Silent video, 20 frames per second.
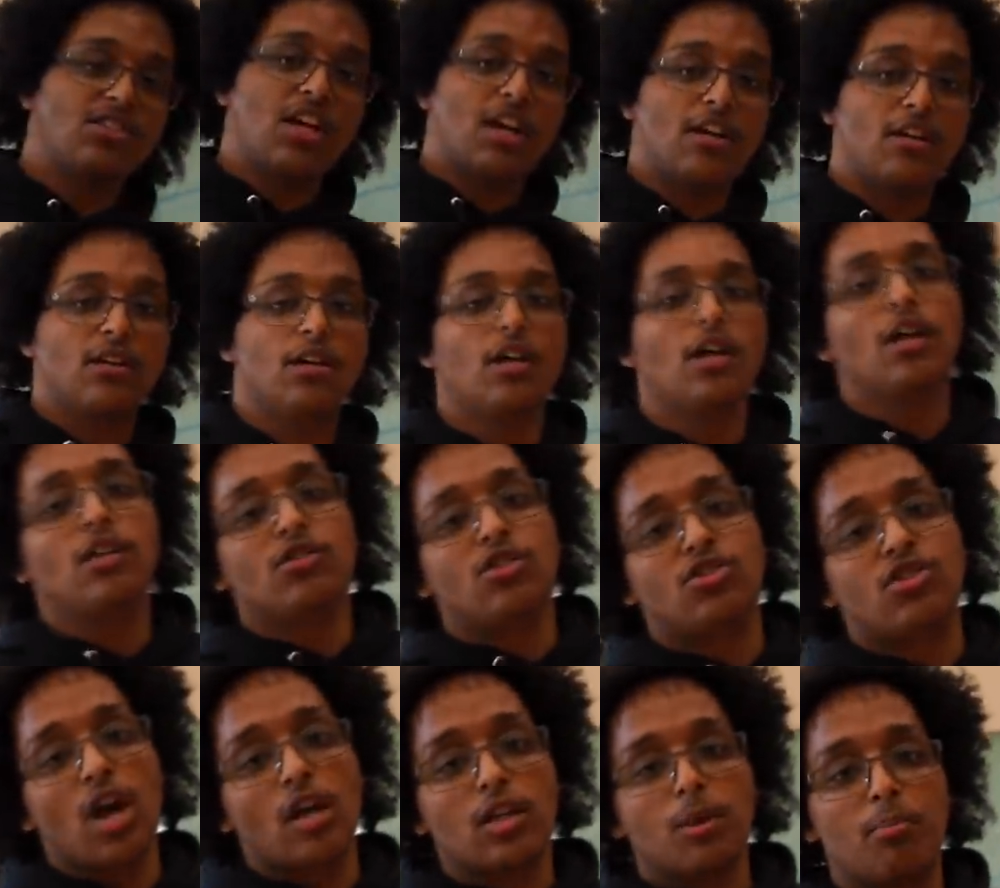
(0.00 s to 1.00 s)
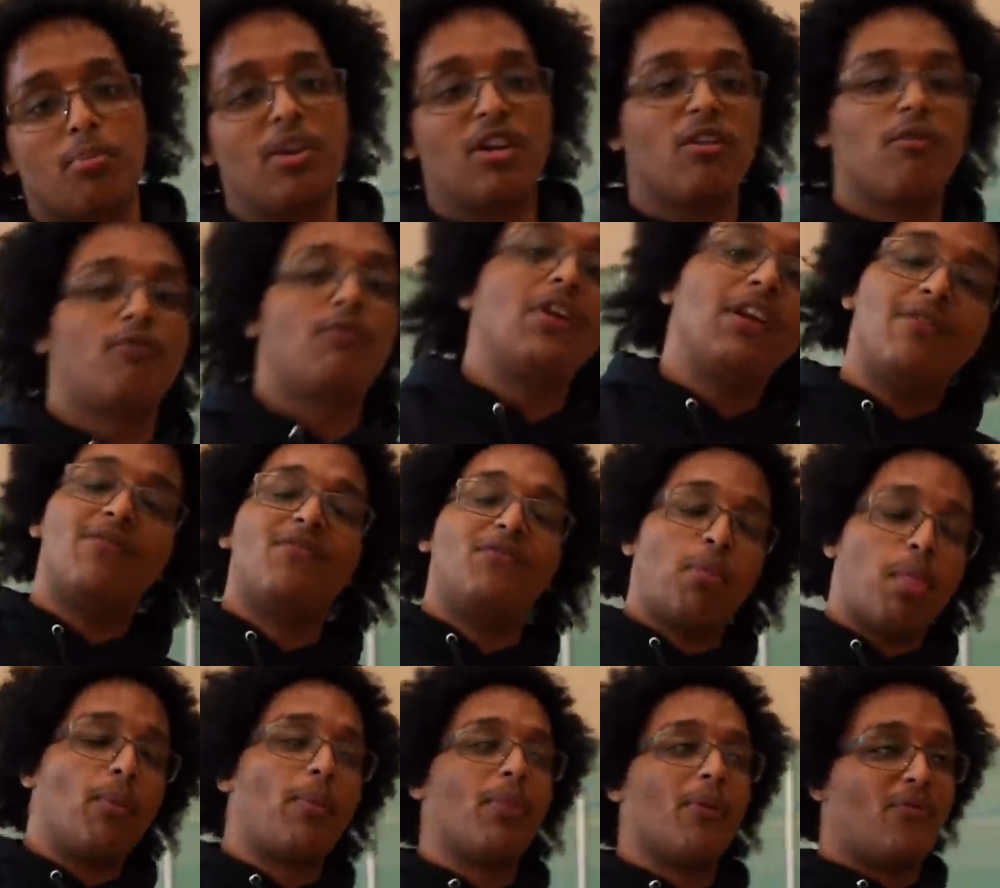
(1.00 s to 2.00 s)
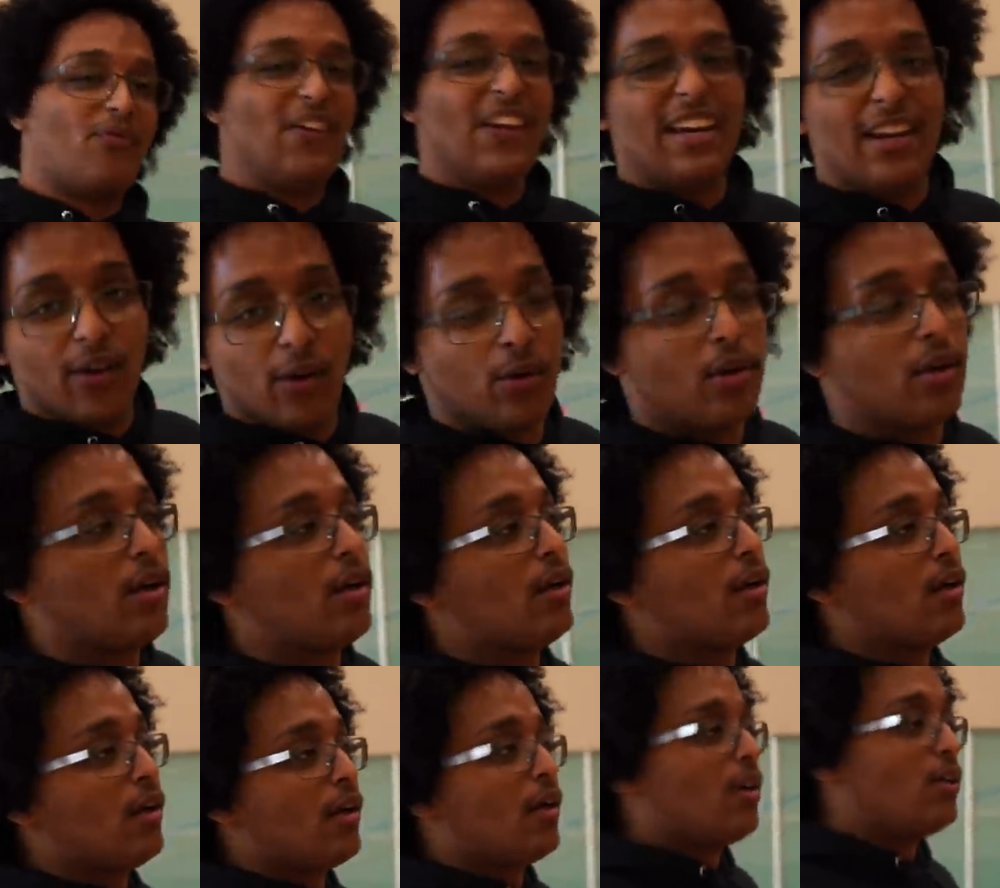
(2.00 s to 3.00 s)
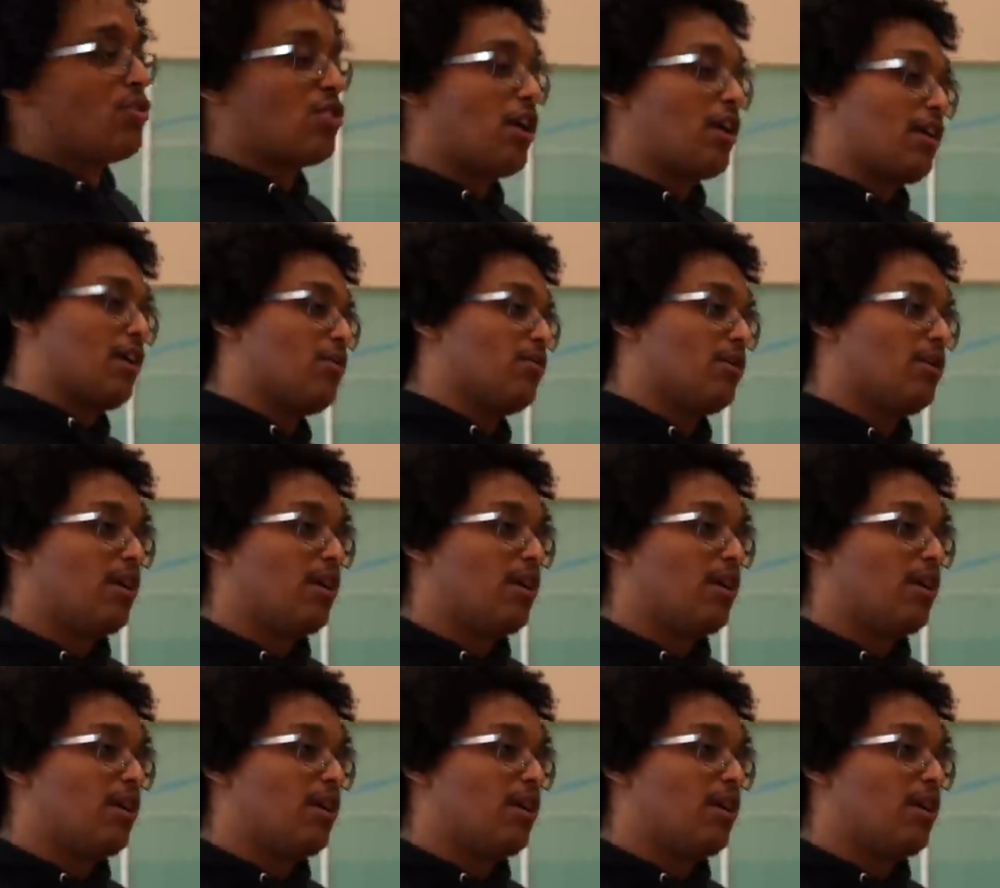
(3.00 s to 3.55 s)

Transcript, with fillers: channel. Just dropped a video, video, video. Try it again